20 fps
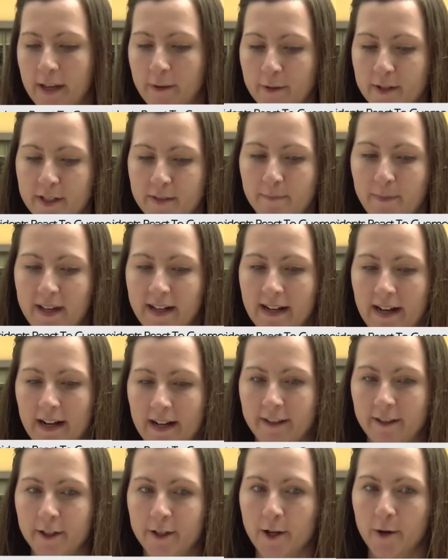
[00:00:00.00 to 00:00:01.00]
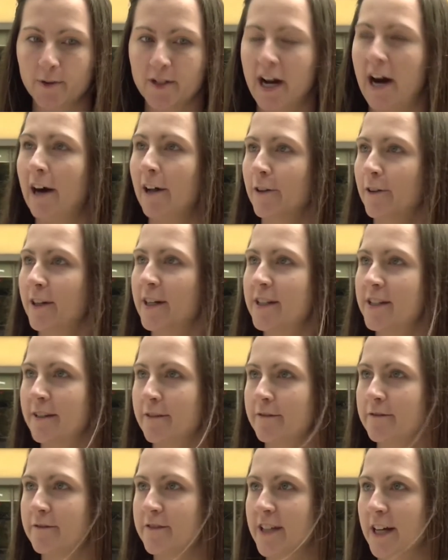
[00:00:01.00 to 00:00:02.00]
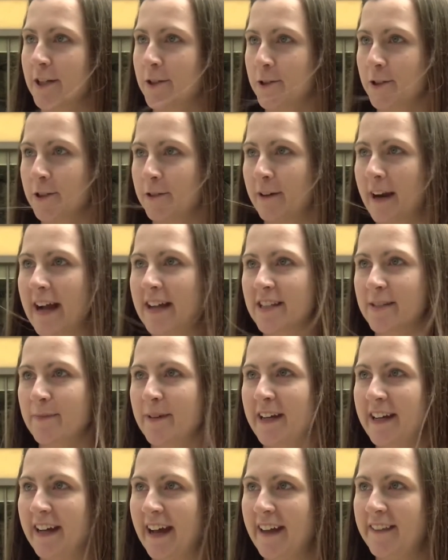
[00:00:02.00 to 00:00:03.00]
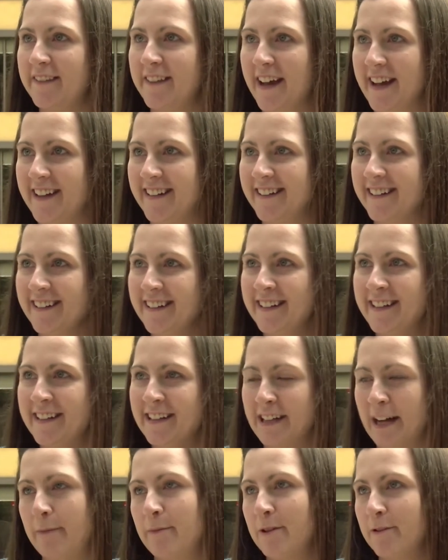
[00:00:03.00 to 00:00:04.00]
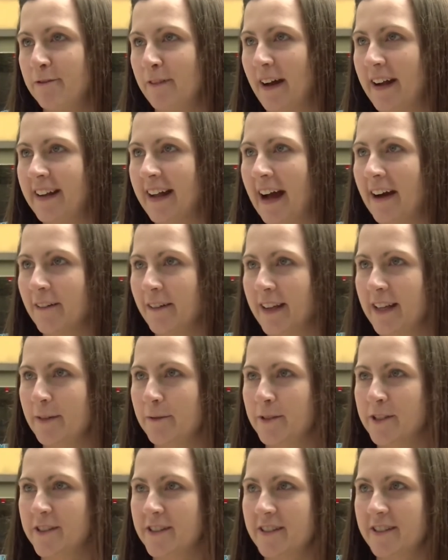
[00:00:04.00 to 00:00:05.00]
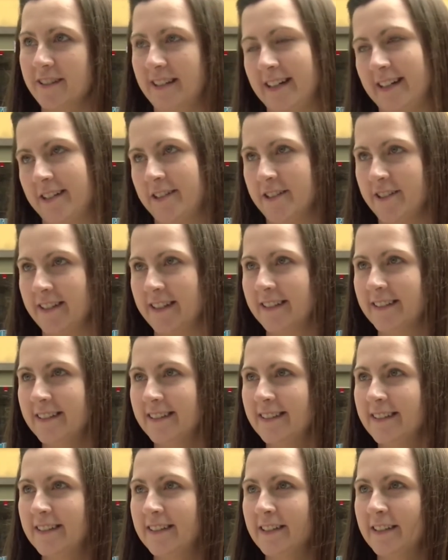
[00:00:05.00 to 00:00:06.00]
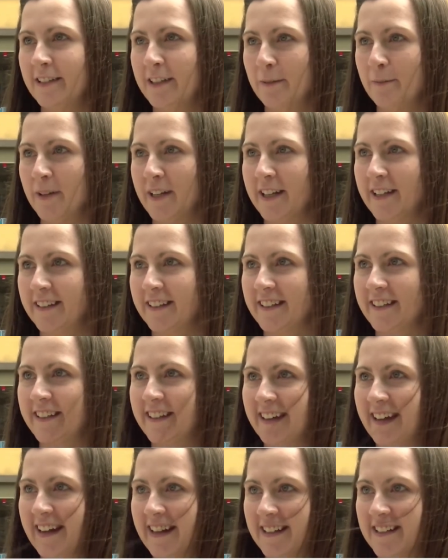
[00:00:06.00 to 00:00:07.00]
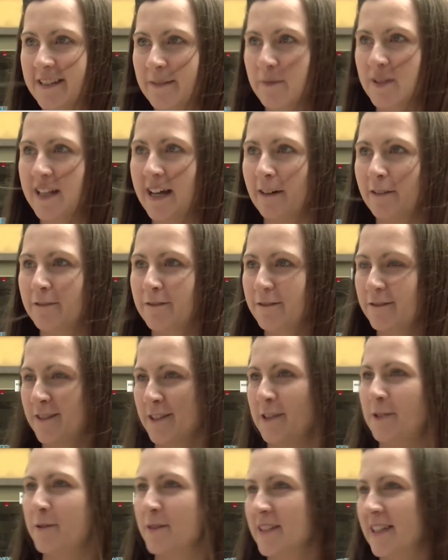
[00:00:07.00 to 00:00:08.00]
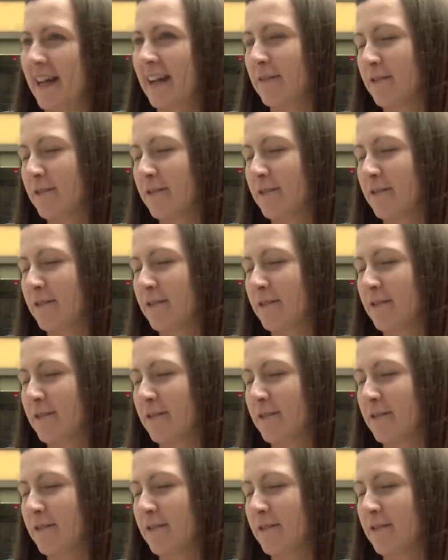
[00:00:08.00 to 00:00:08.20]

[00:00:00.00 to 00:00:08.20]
was big on the no tolerance of sexual harassment, and then come to find out he was actually committing the acts himself, so it was kind of